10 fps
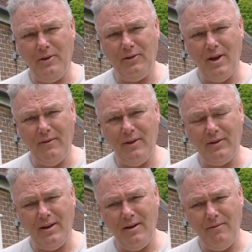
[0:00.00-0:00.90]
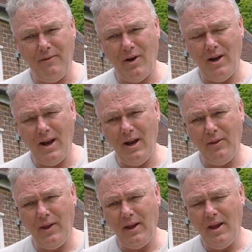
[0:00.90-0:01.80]
service. They didn't find
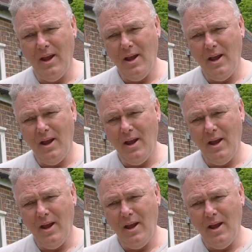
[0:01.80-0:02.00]
anything.